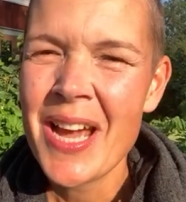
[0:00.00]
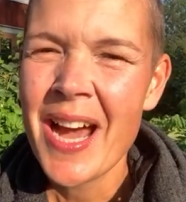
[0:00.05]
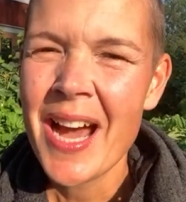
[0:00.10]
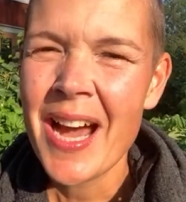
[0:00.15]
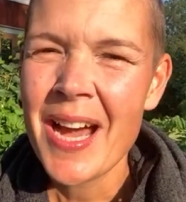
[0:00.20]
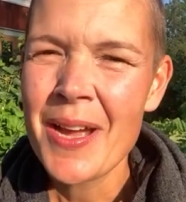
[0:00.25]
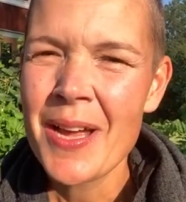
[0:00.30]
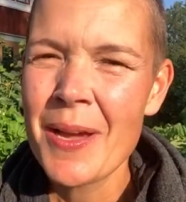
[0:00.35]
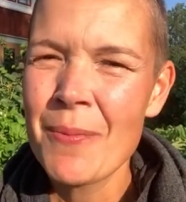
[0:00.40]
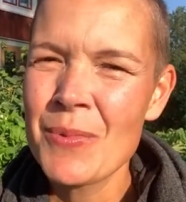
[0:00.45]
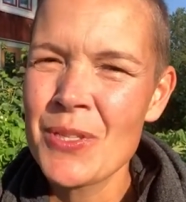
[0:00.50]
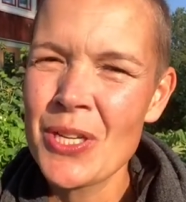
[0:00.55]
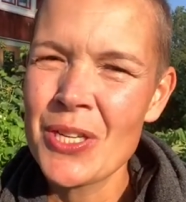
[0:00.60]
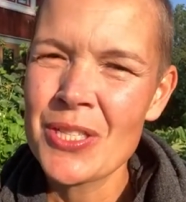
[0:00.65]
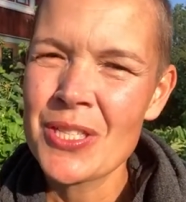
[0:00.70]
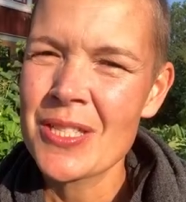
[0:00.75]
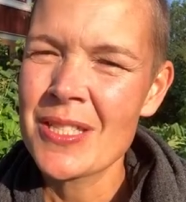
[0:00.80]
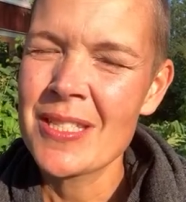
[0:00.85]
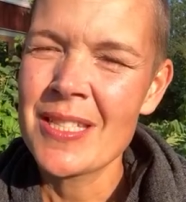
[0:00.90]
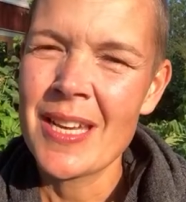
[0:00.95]
I am
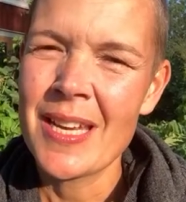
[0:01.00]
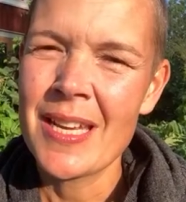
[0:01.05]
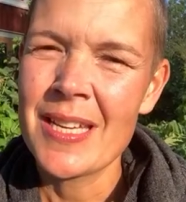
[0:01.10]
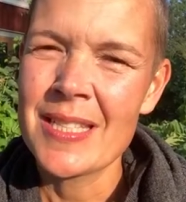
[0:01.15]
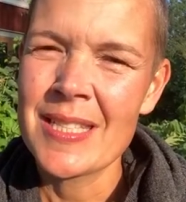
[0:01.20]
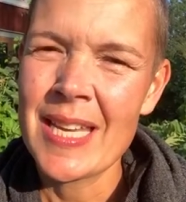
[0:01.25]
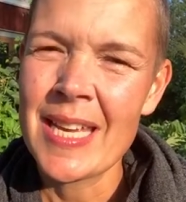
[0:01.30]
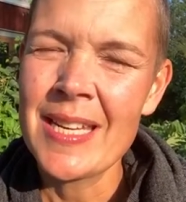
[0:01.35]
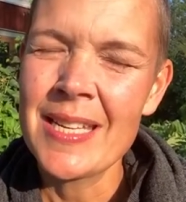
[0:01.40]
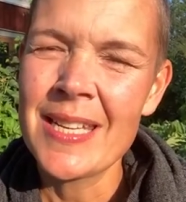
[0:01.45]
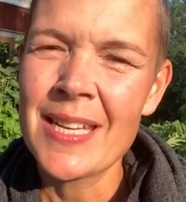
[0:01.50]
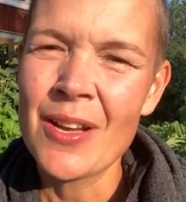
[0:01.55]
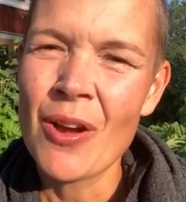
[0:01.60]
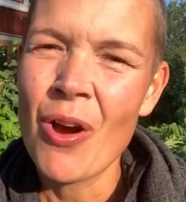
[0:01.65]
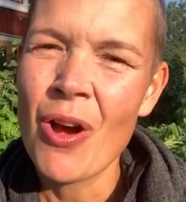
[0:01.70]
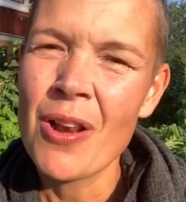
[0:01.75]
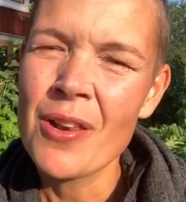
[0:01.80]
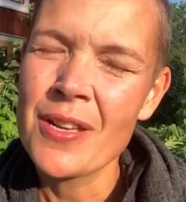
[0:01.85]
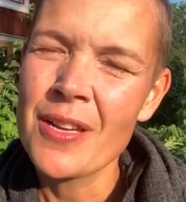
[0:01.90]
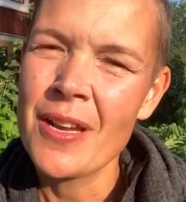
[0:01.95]
just sending
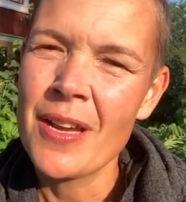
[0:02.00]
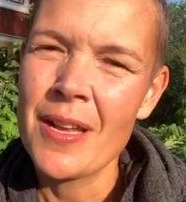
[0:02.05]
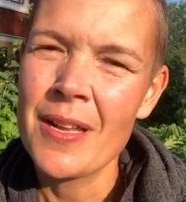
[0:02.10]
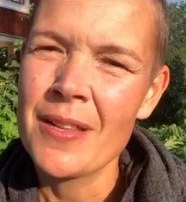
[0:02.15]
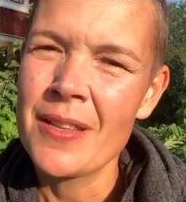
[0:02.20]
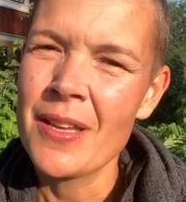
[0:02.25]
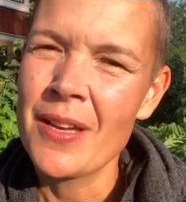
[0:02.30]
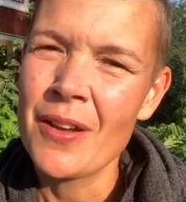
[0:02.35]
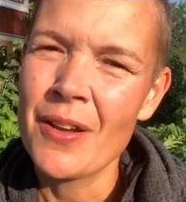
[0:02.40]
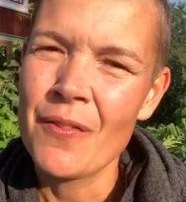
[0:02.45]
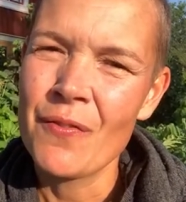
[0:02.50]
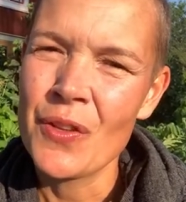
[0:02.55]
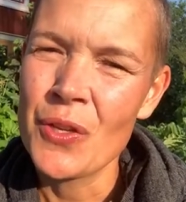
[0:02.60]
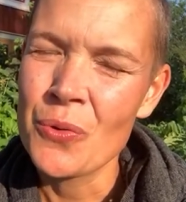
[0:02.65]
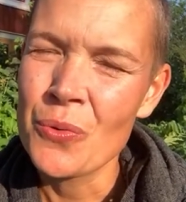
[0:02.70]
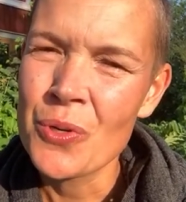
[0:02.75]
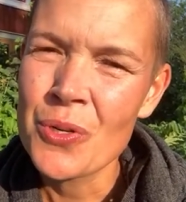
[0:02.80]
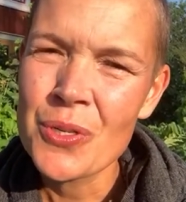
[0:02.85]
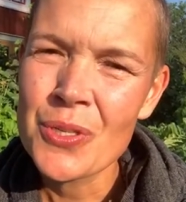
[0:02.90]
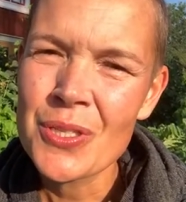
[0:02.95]
all the
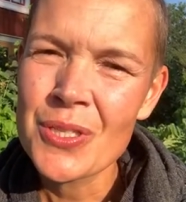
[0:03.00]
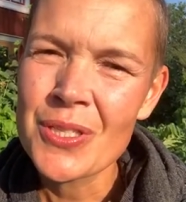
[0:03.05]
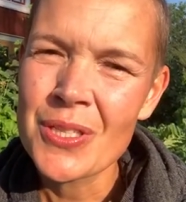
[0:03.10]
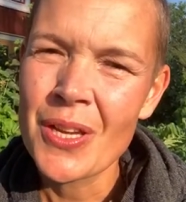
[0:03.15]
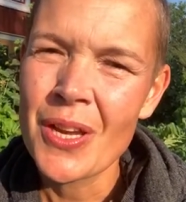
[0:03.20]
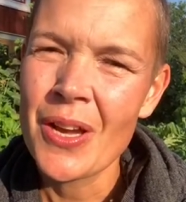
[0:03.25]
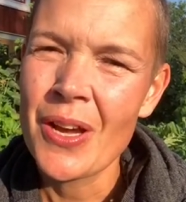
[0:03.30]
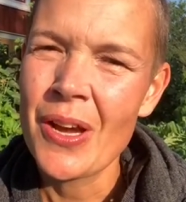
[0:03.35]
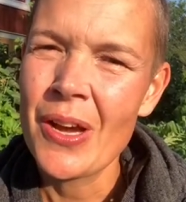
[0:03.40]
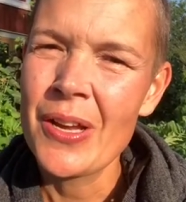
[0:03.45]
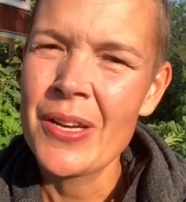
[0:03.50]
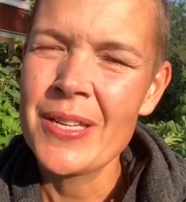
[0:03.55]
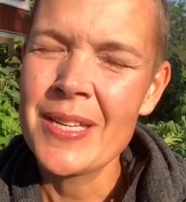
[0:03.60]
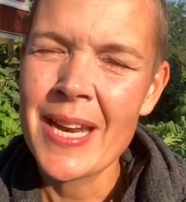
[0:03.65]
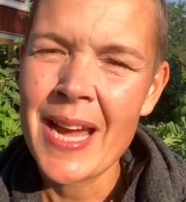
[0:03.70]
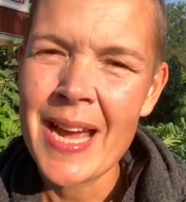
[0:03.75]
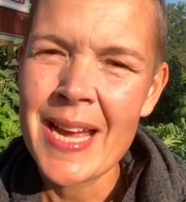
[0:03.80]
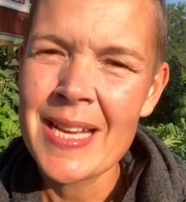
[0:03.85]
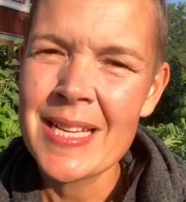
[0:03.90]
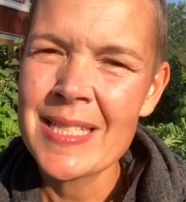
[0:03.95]
viewers a
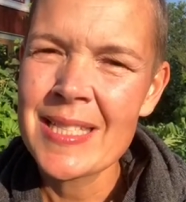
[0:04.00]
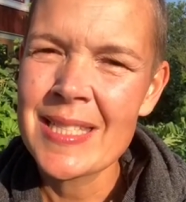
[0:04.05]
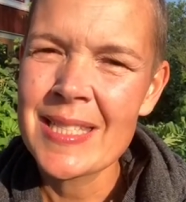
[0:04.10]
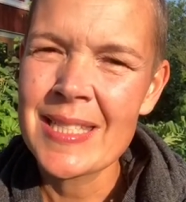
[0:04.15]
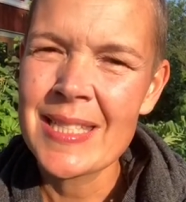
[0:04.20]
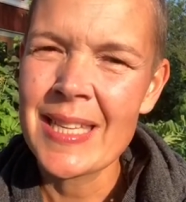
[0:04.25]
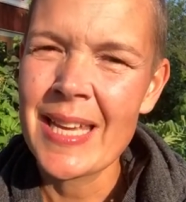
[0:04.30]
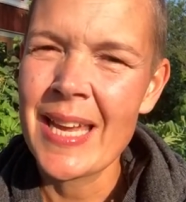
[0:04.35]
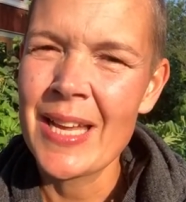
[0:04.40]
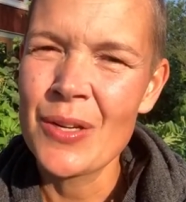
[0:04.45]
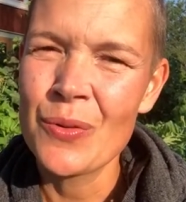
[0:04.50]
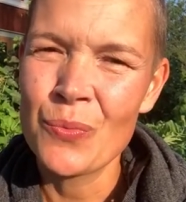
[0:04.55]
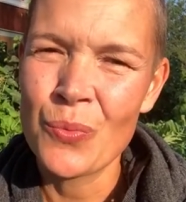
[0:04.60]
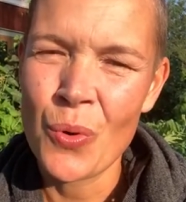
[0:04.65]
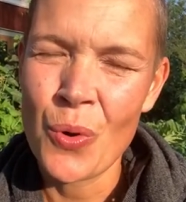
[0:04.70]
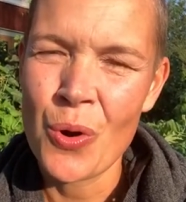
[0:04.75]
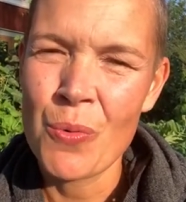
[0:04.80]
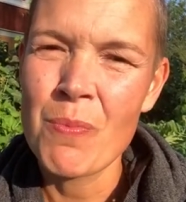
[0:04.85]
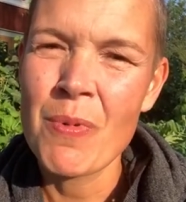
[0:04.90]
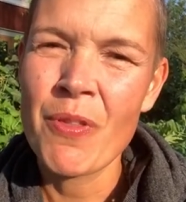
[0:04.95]
nice and
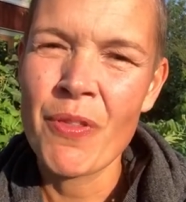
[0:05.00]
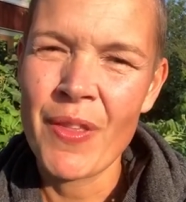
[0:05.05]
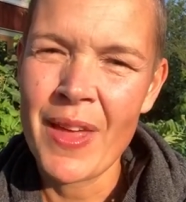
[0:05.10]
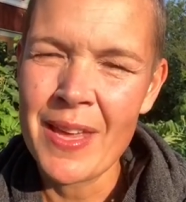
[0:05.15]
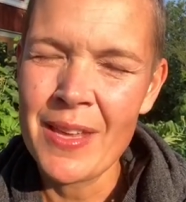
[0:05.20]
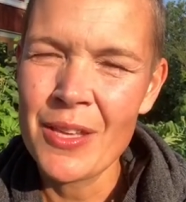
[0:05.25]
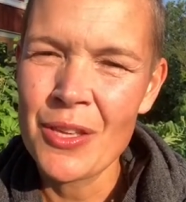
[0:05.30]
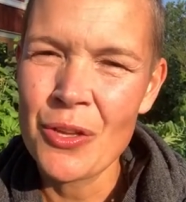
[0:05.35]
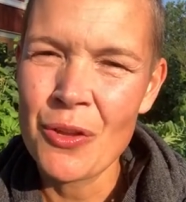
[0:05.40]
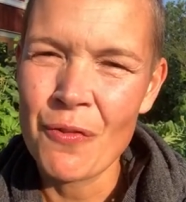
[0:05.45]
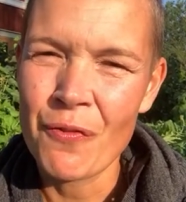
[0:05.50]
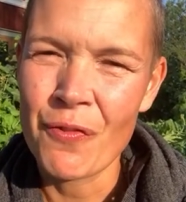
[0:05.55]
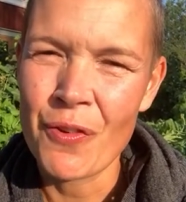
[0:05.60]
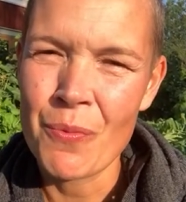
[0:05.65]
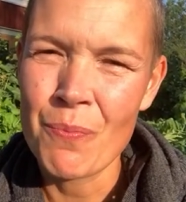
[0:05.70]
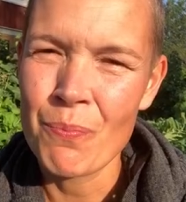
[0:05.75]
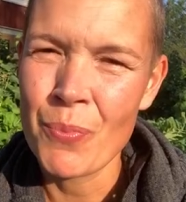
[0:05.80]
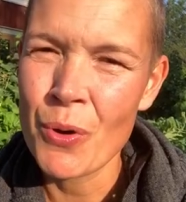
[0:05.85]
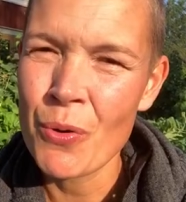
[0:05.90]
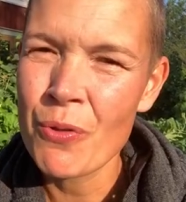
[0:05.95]
warm thank you
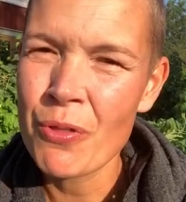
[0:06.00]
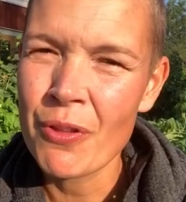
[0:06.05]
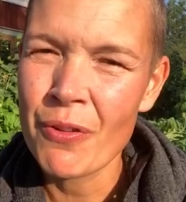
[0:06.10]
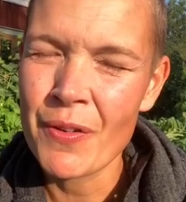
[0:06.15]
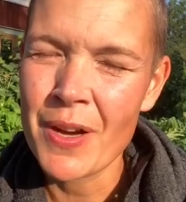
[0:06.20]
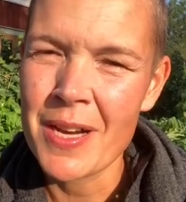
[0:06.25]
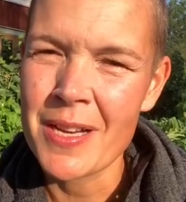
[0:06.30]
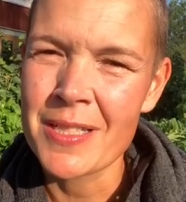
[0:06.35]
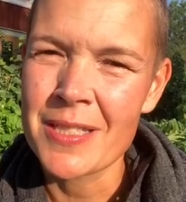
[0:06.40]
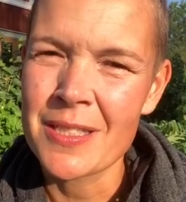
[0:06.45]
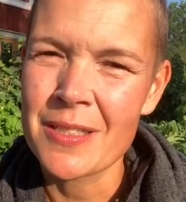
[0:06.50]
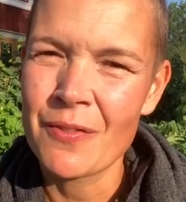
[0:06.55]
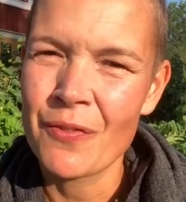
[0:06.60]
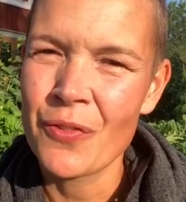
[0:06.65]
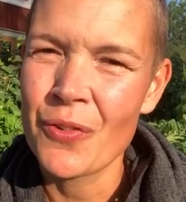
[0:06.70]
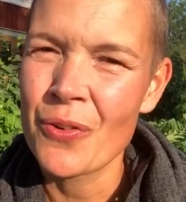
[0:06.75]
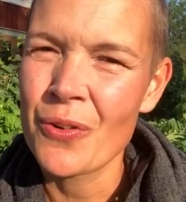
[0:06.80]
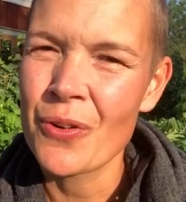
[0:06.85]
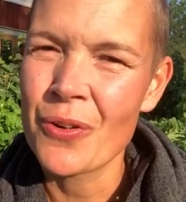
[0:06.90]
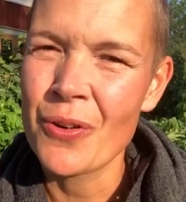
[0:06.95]
from both of us
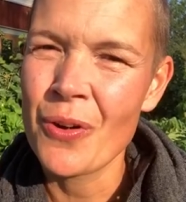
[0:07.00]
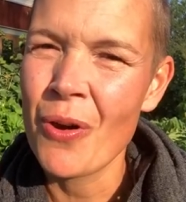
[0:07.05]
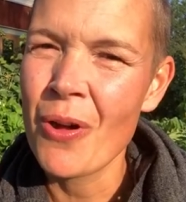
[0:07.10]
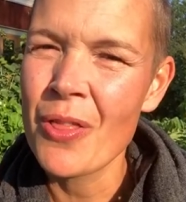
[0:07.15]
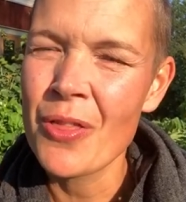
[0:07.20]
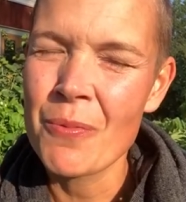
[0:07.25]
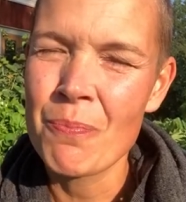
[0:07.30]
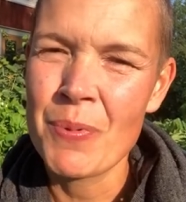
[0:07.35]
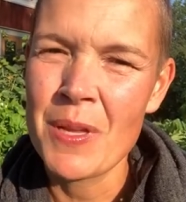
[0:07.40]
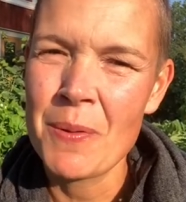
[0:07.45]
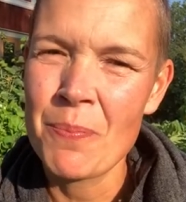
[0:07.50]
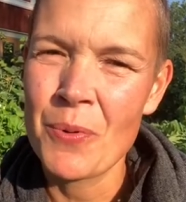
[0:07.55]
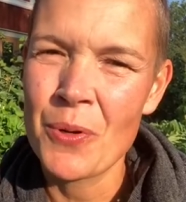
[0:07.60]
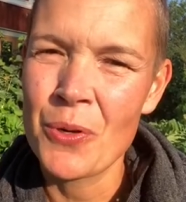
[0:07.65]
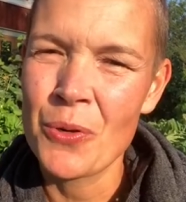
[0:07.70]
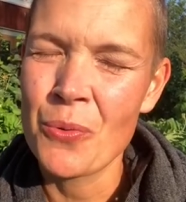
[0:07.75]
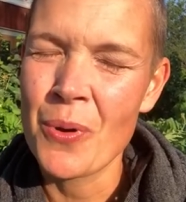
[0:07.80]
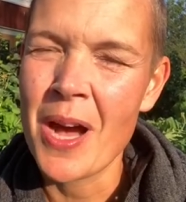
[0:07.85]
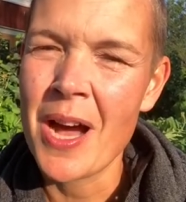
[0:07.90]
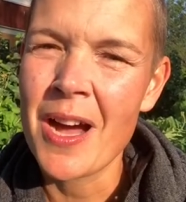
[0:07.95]
for all the people
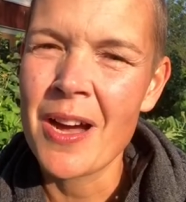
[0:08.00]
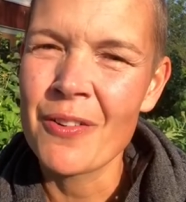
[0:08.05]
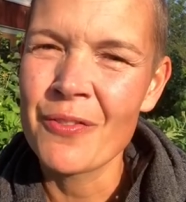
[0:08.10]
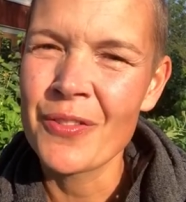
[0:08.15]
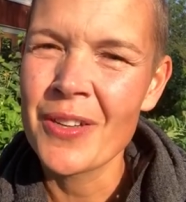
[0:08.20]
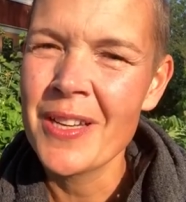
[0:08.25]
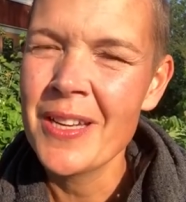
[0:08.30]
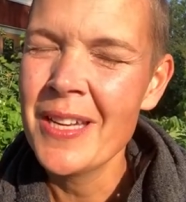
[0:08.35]
who have